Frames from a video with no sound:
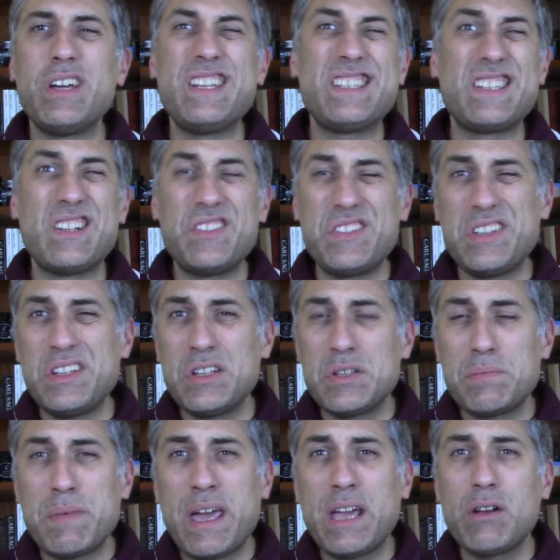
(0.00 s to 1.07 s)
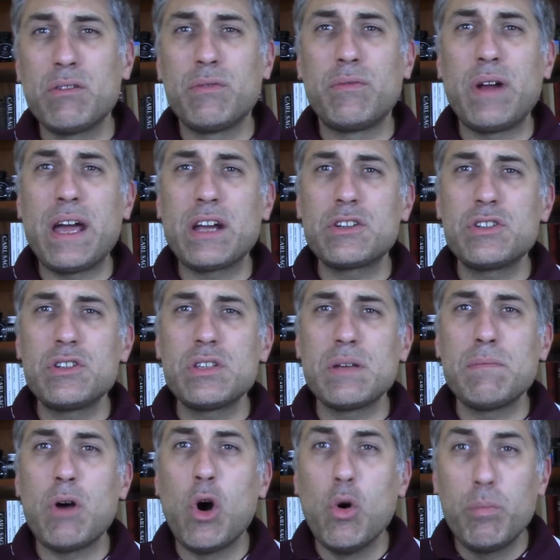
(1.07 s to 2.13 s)
to start seeing those microfractures.
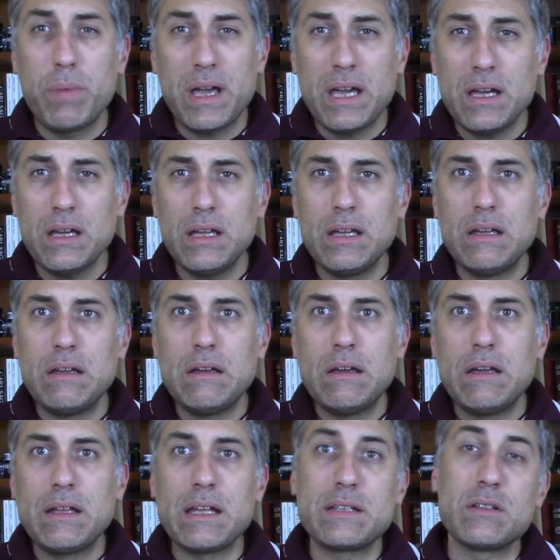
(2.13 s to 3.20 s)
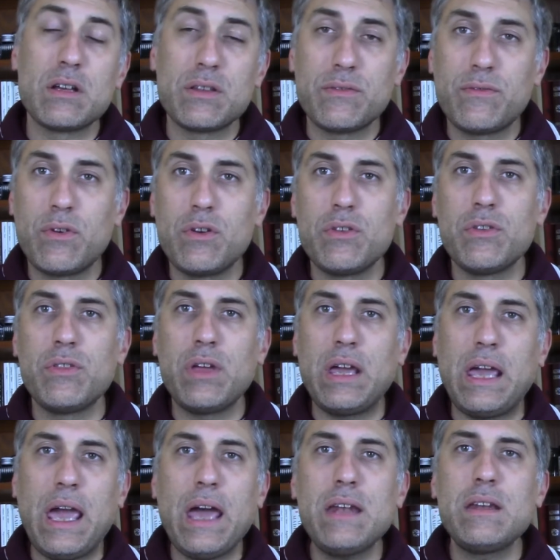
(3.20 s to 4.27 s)
I'm hoping that's all the further they
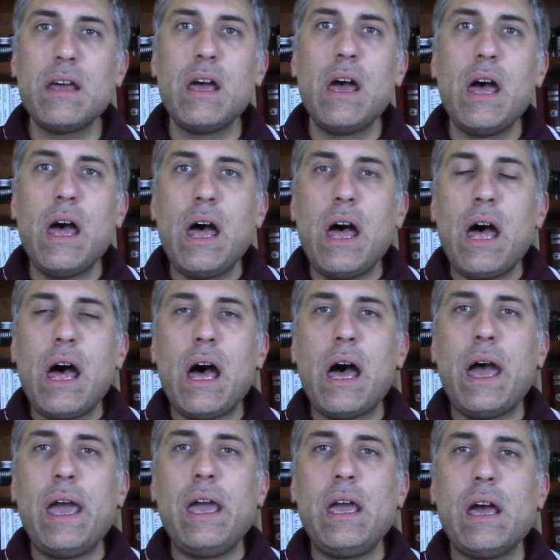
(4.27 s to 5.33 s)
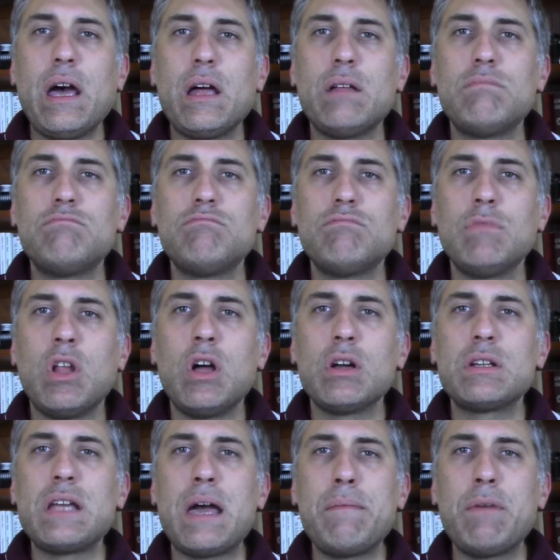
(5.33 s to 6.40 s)
get. I uh, long
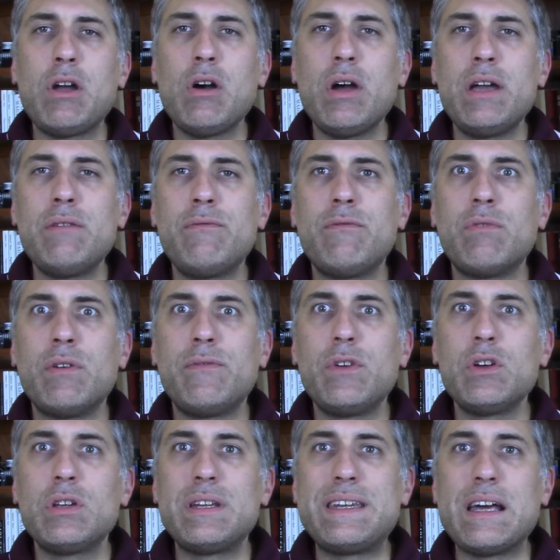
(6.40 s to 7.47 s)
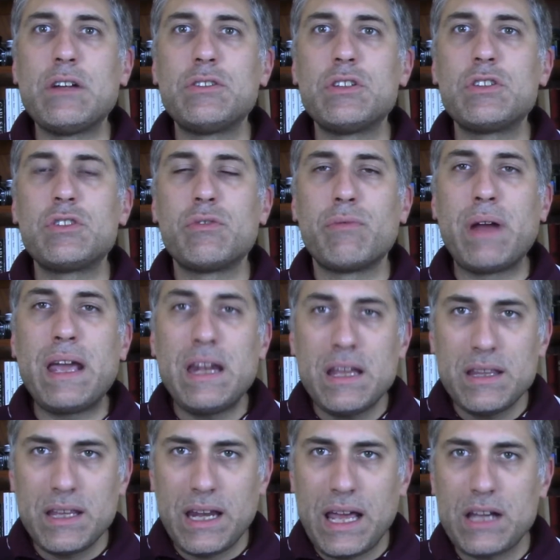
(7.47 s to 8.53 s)
time ago I reviewed a Delta Serena
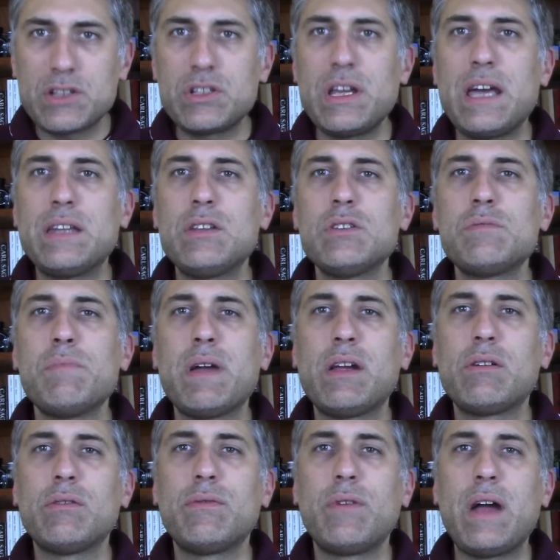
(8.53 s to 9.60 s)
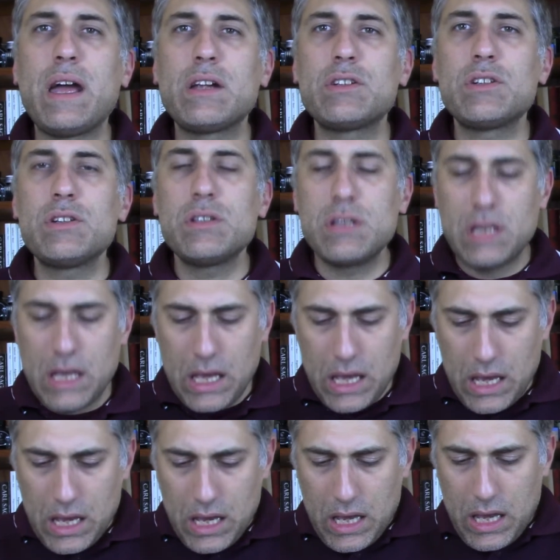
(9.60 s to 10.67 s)
that actually had those microfractures,
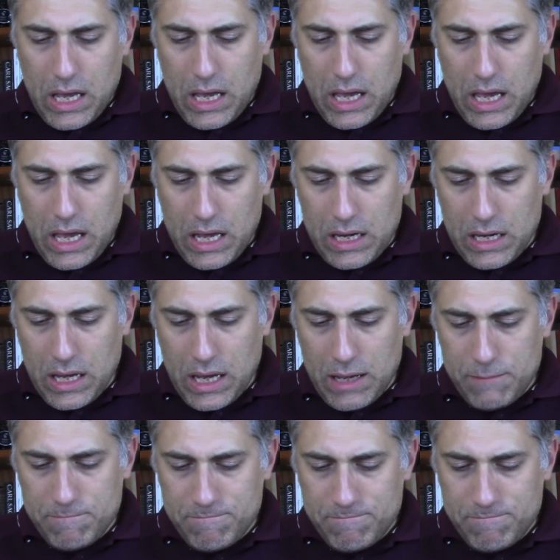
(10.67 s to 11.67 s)
and uh,